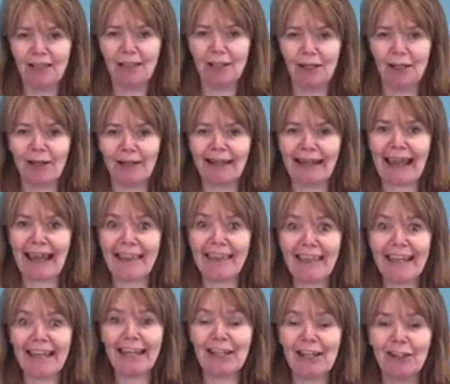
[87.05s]
You know, get
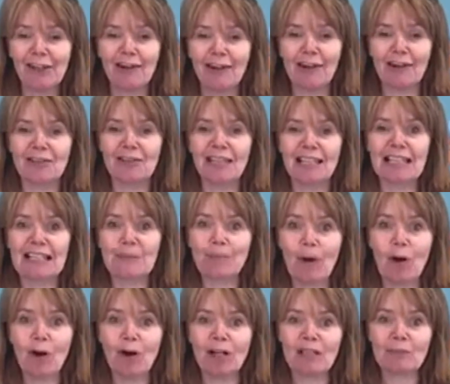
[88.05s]
their curiosity
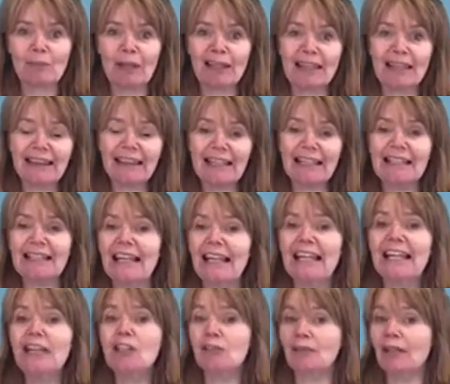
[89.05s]
sparked by the things that
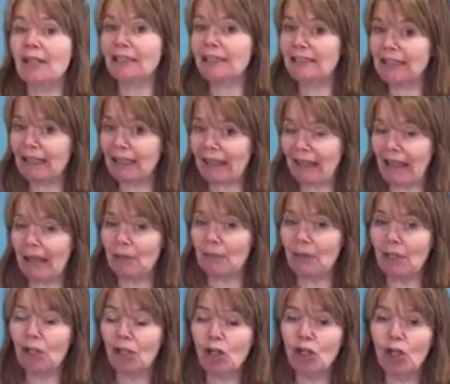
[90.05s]
interested them,
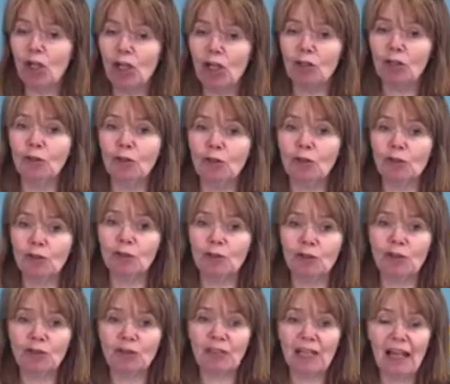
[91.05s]
not
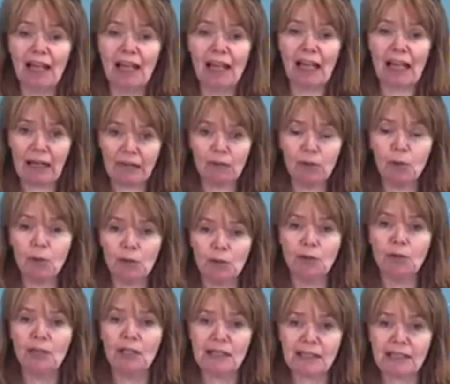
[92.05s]
just everyone
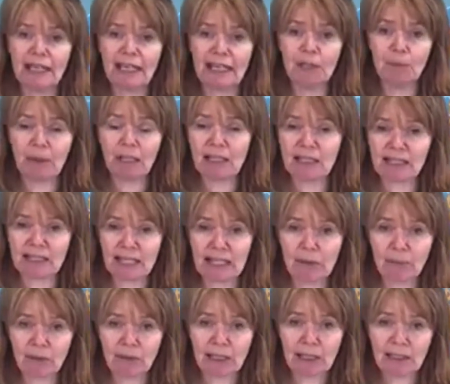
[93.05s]
do the same at the
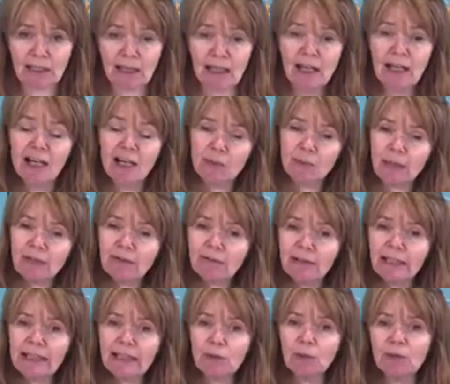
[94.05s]
same thing. So I
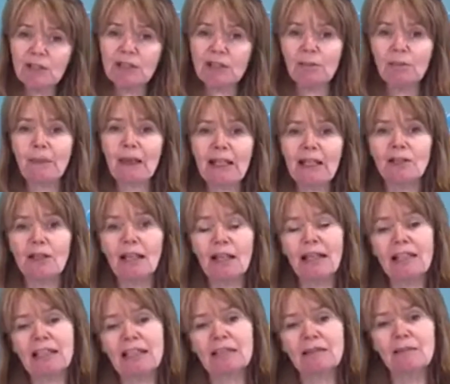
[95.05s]
really wanted to
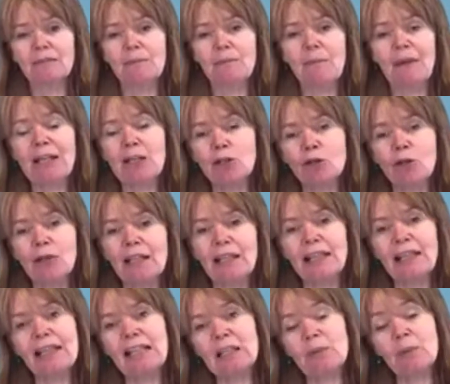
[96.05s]
make sure
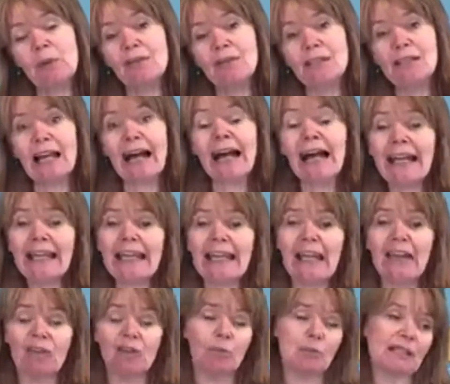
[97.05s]
that the experiences I
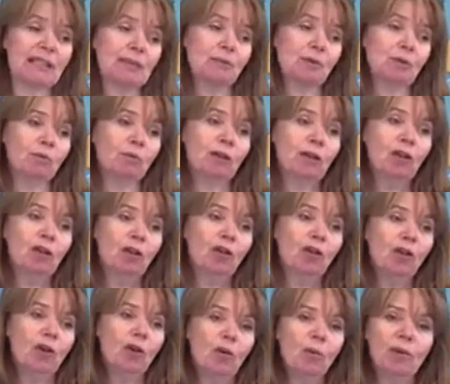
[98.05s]
gave them as a mum
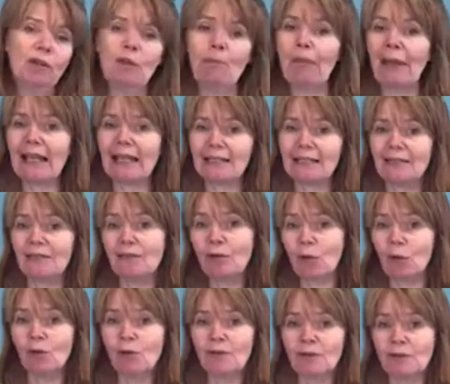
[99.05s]
were the best, of
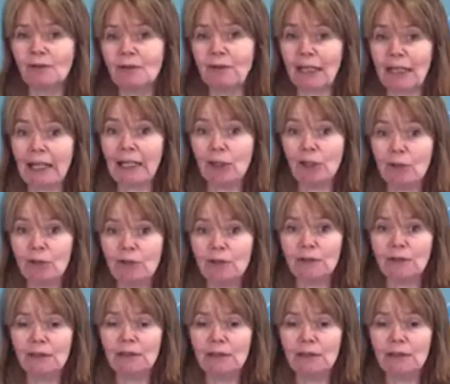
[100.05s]
course, that I could.